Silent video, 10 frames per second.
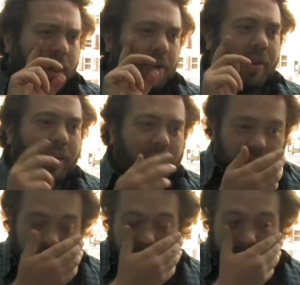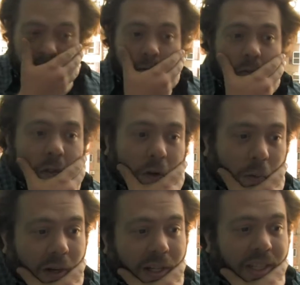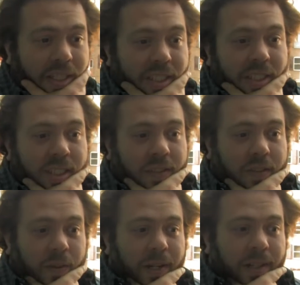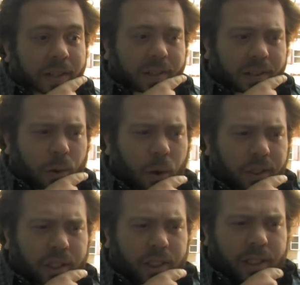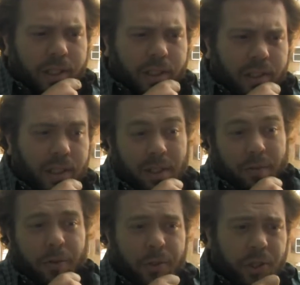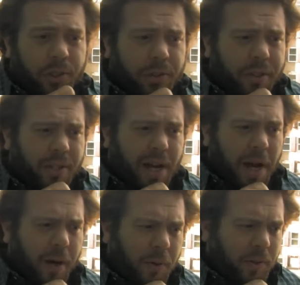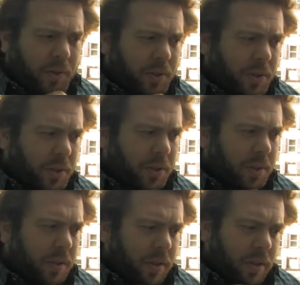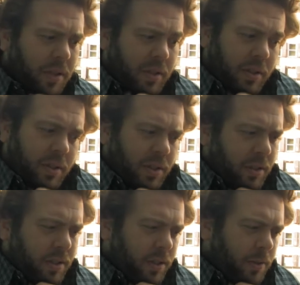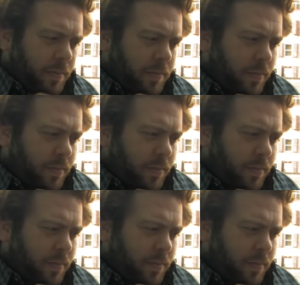I think it's a great, you know what it is. It's a great launching. It's the future. It's now. It's you know.